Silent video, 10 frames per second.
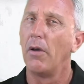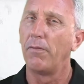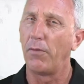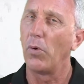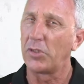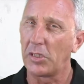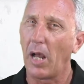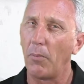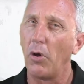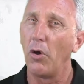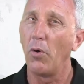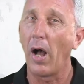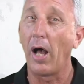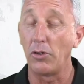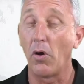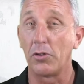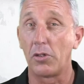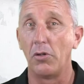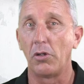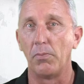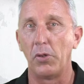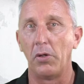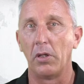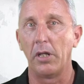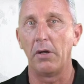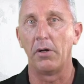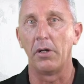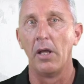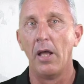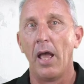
for some who are not too computer literate.